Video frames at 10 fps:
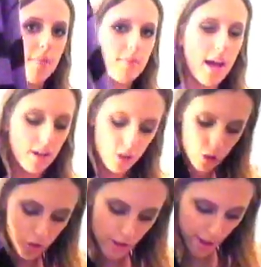black
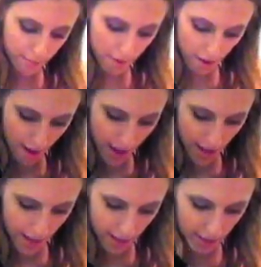stripe,
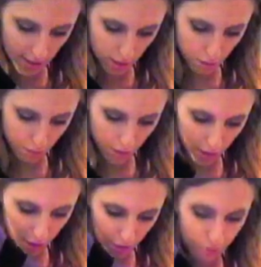and this
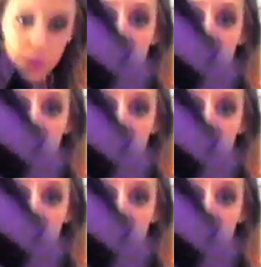was $4.